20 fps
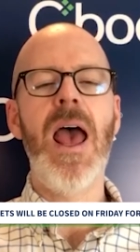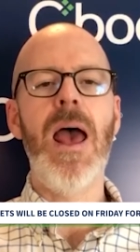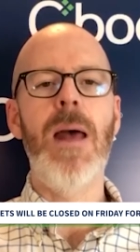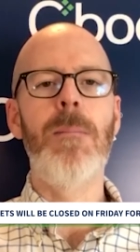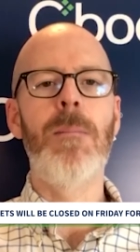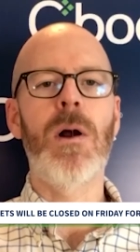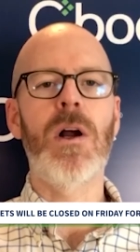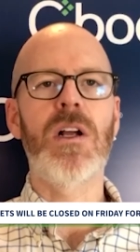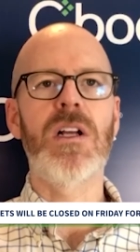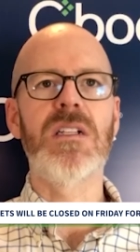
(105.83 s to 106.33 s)

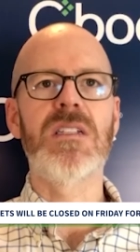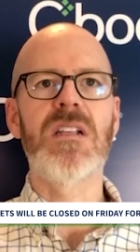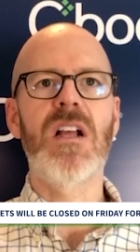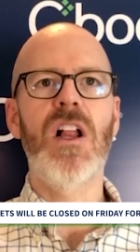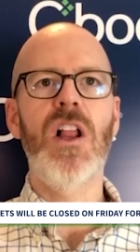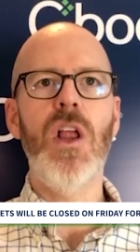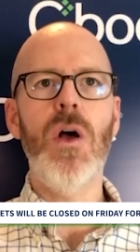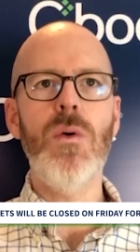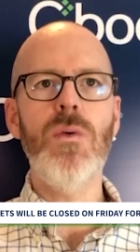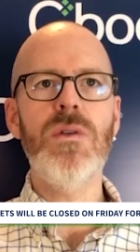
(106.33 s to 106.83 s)
and markets
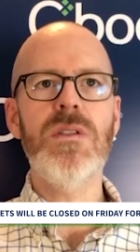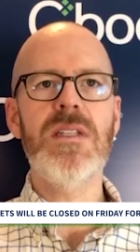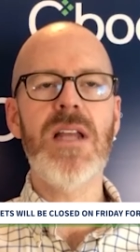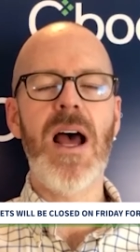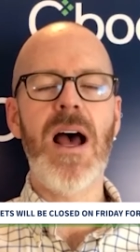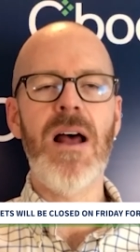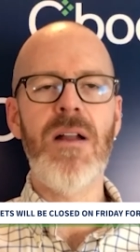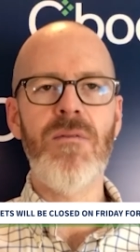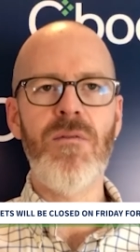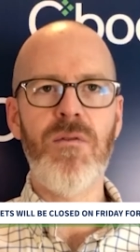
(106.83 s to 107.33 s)
closed
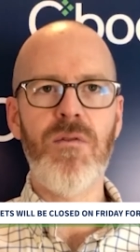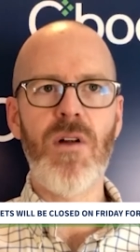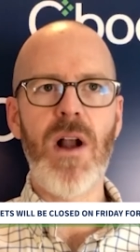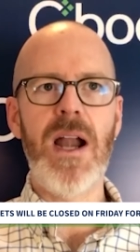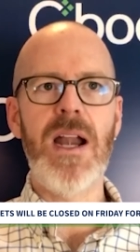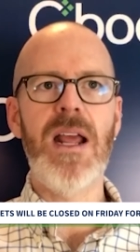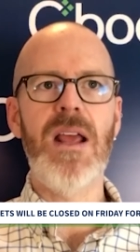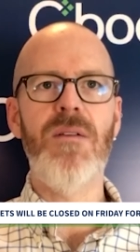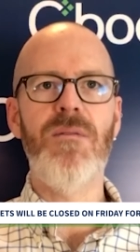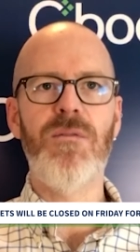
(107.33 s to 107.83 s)
on
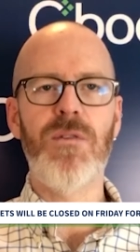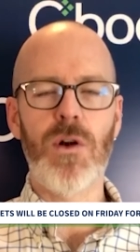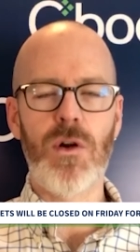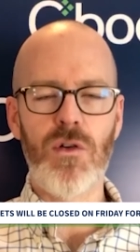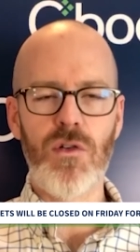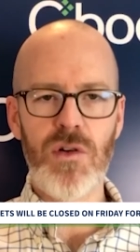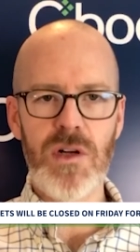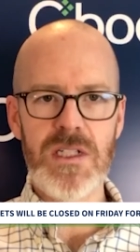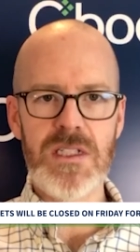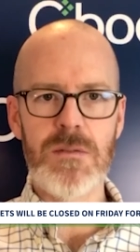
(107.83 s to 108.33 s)
Friday for
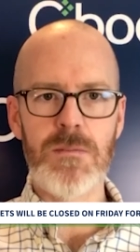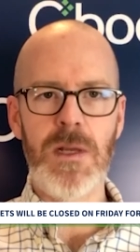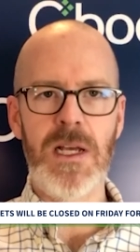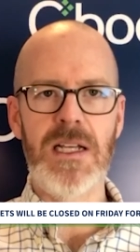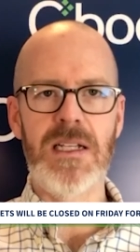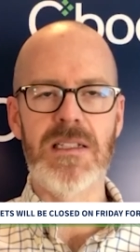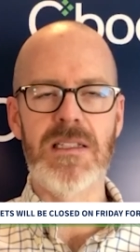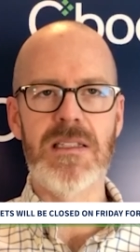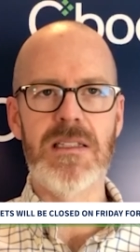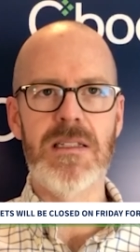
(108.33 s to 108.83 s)

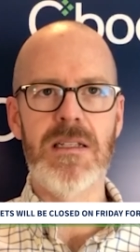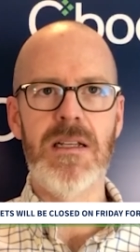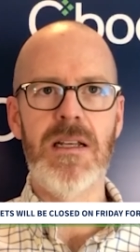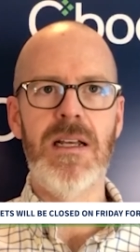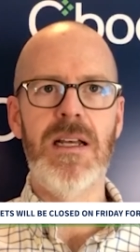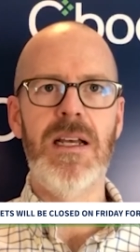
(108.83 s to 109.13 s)
Christmas.